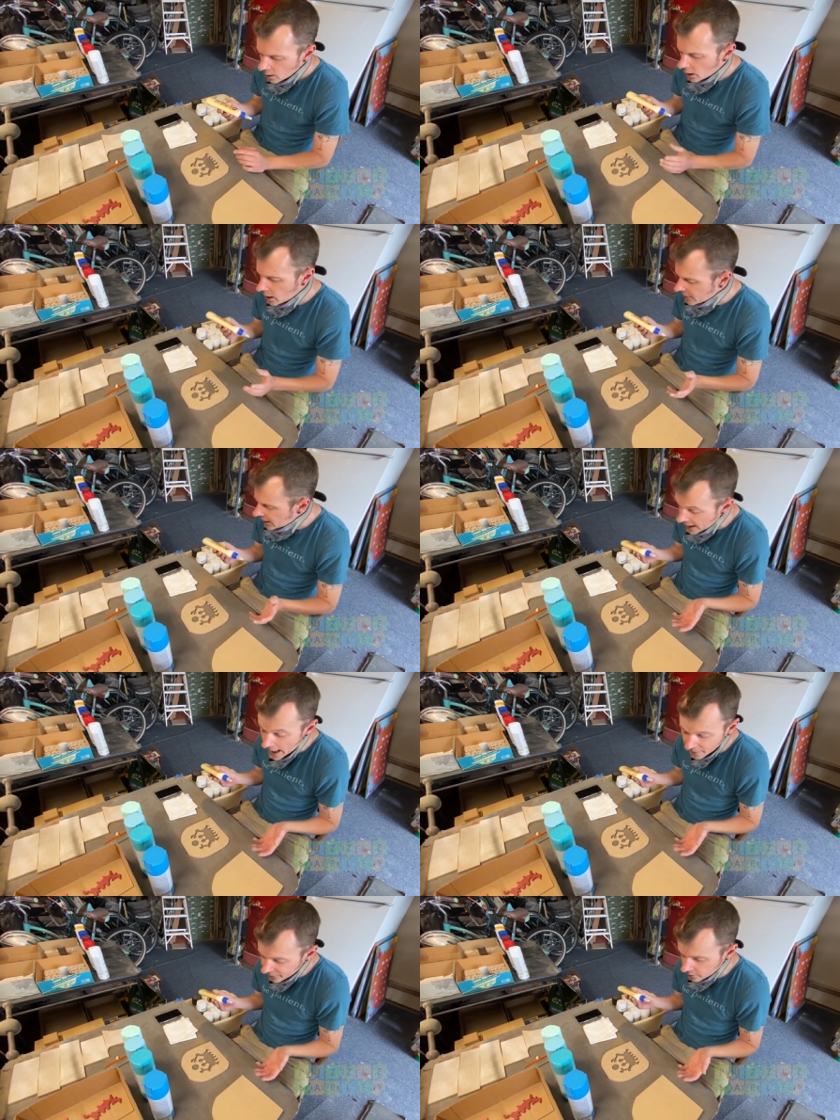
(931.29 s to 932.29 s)
Um, it
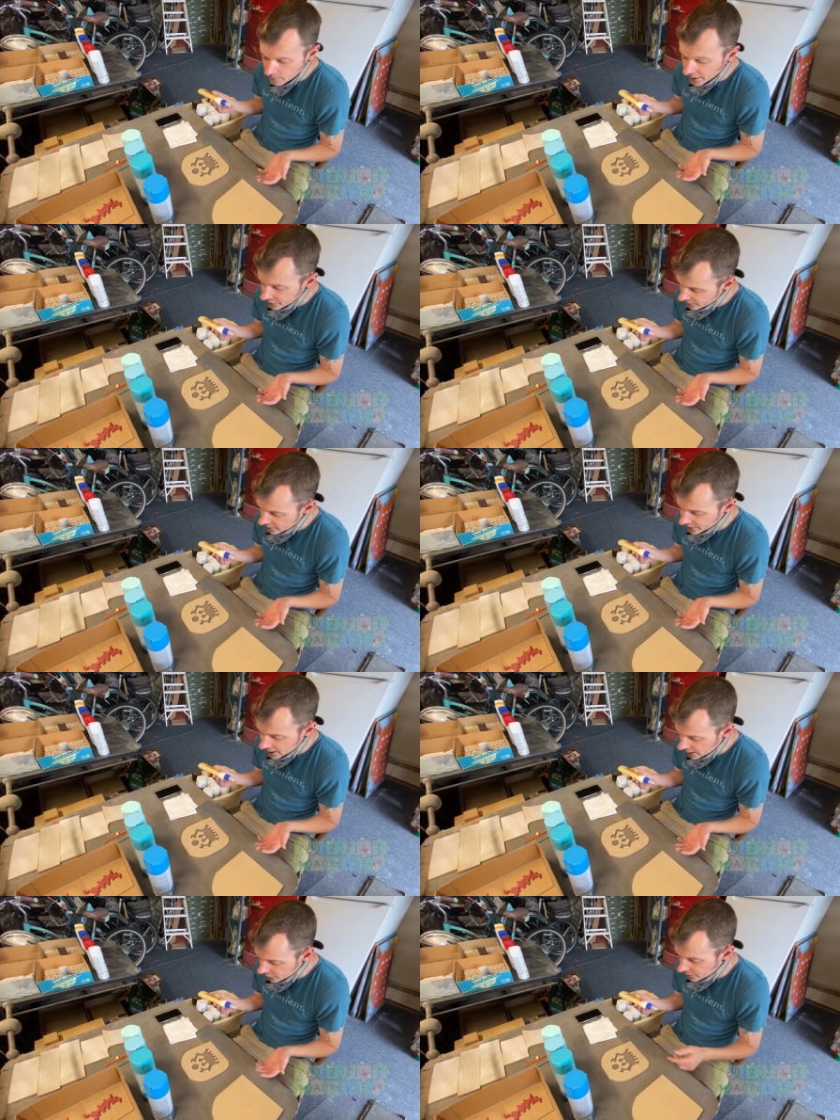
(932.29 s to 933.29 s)
happens to the best of us
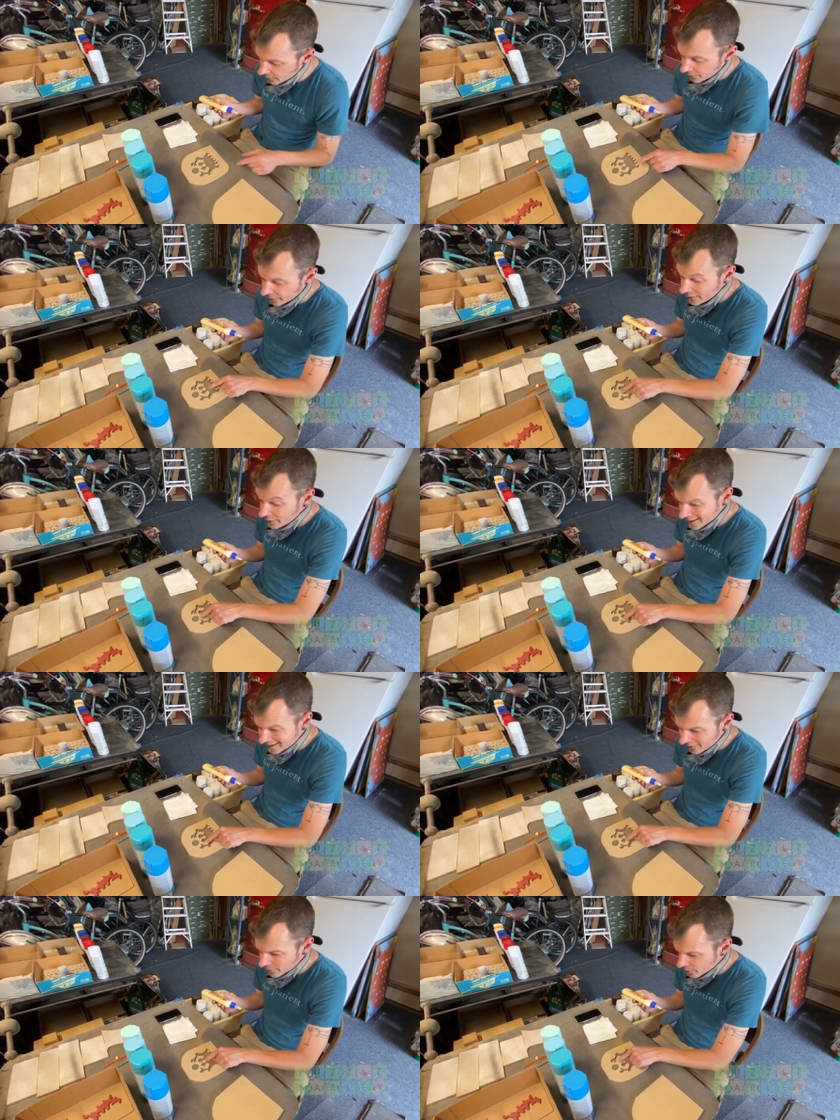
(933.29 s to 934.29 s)
occasionally. With things like
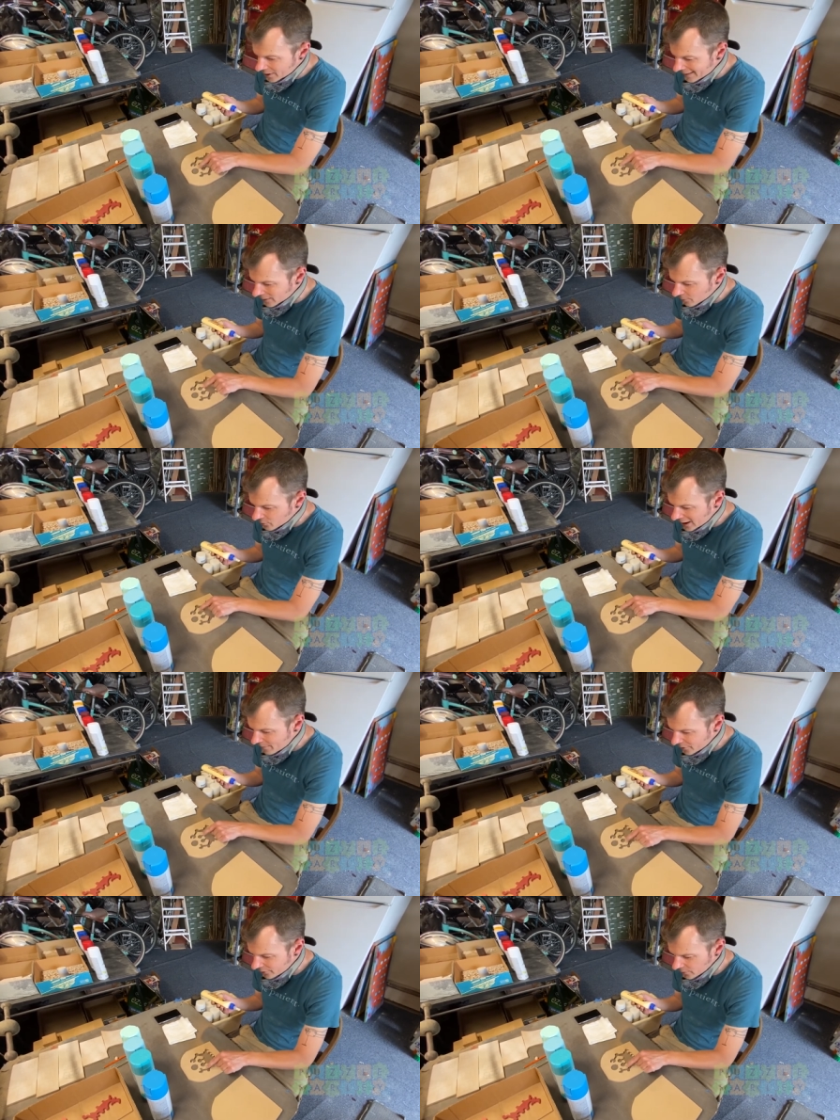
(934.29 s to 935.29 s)
this, we're going to have to try to
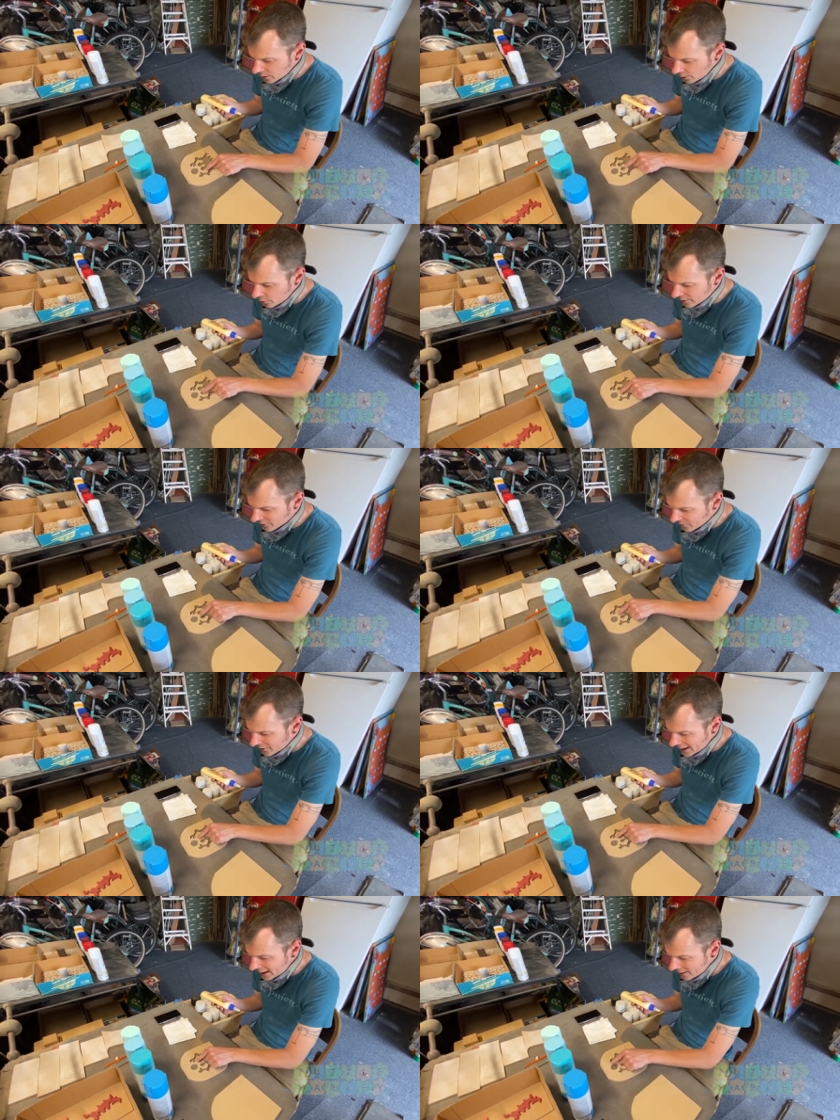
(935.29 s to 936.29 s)
put some glue in some
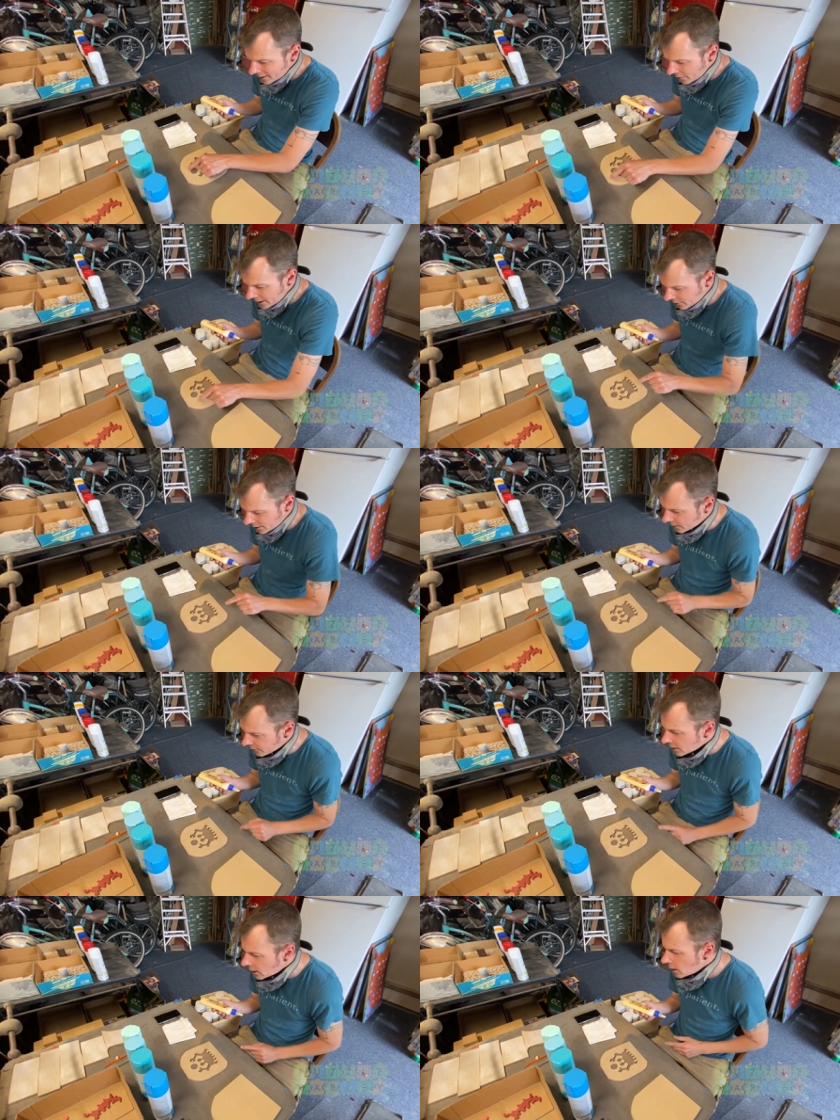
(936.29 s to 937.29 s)
tiny little
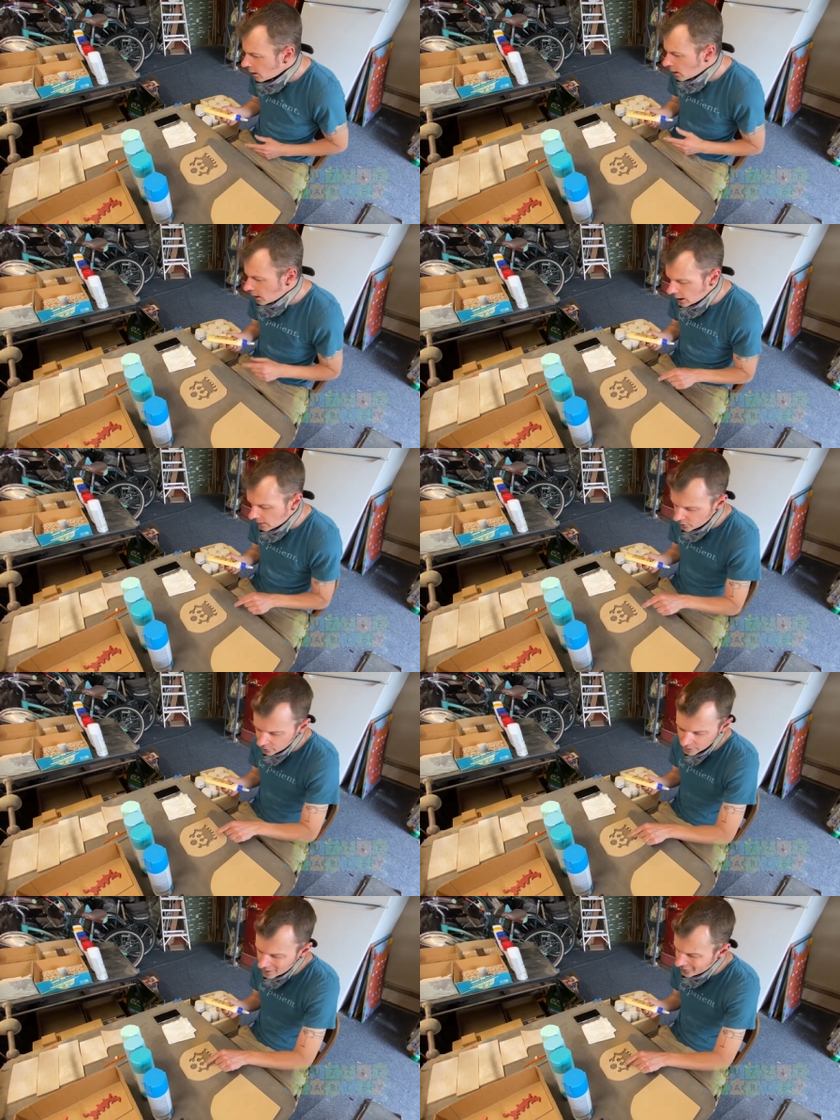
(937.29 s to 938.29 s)
areas, um, which
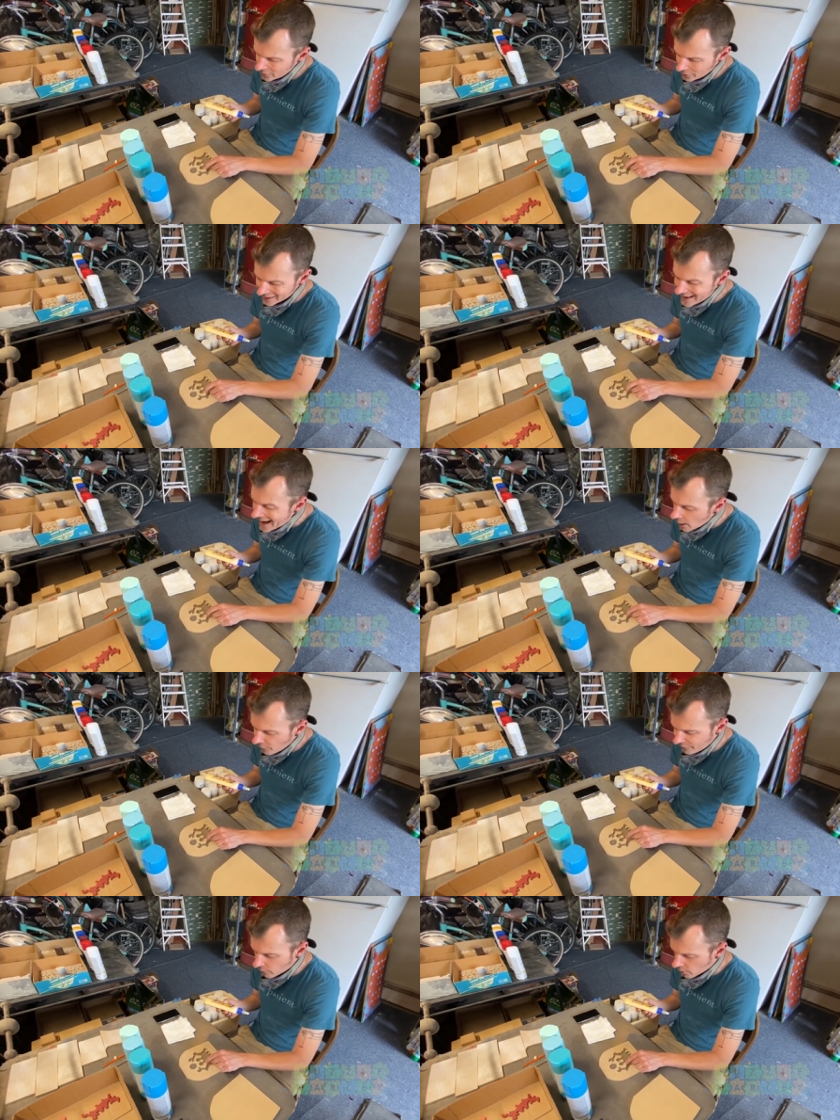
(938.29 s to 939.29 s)
you can also use a nail
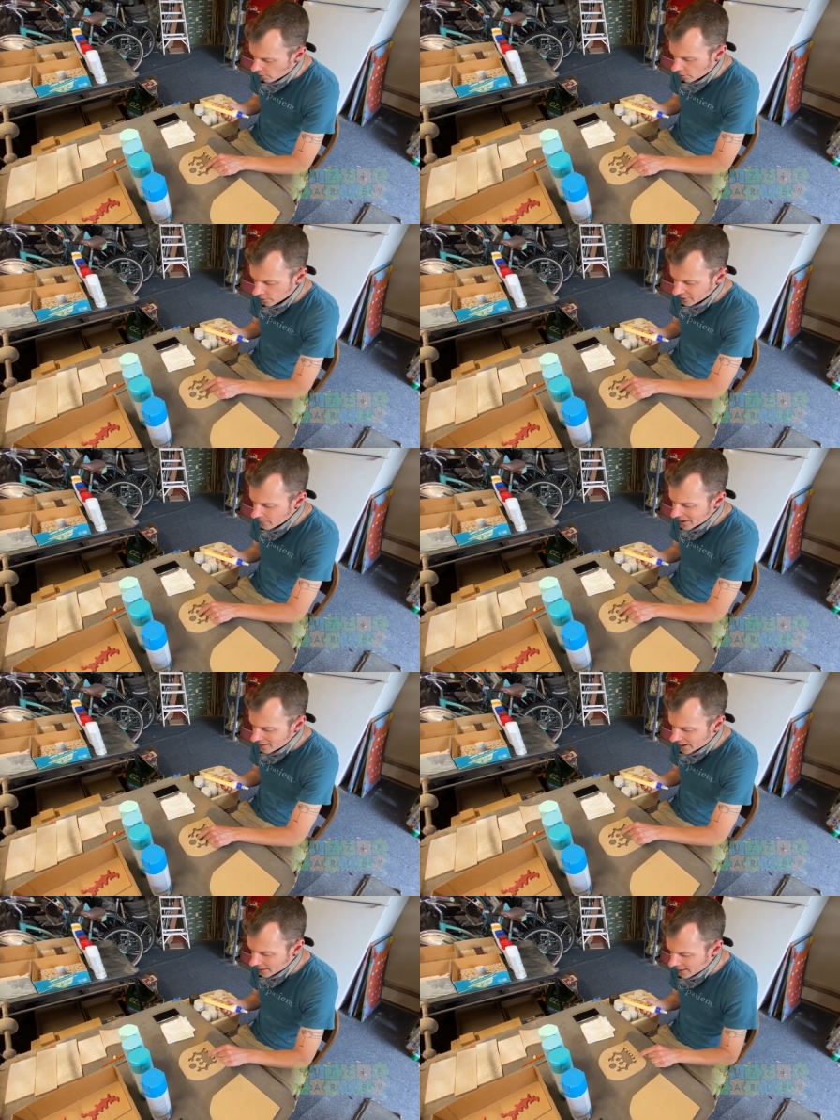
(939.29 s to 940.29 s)
for or something
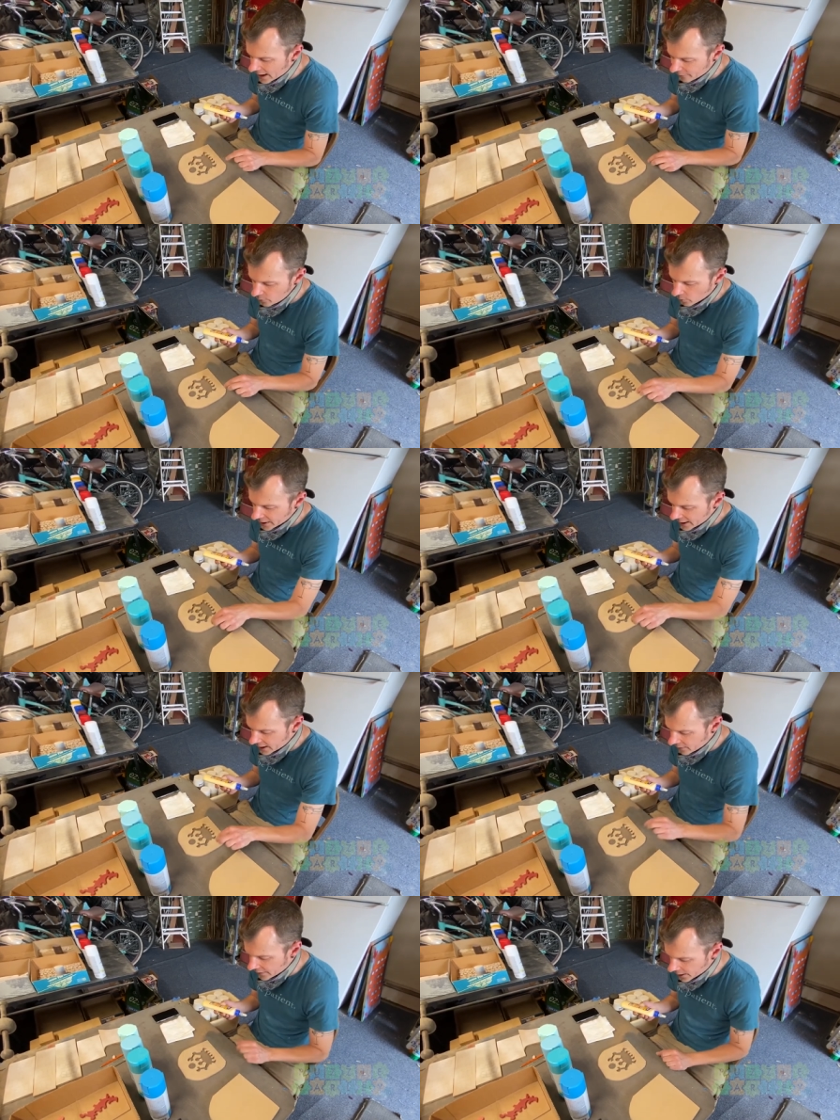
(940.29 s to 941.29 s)
like that if you want to get
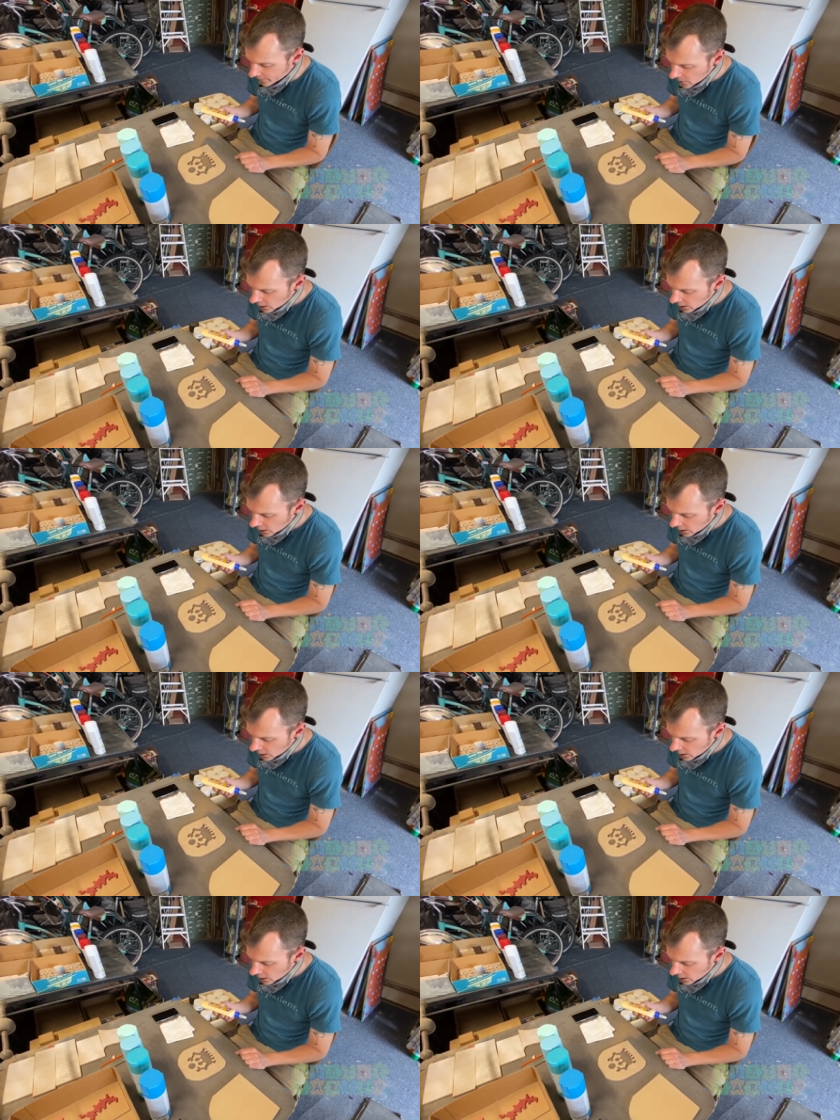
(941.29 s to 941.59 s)
in there.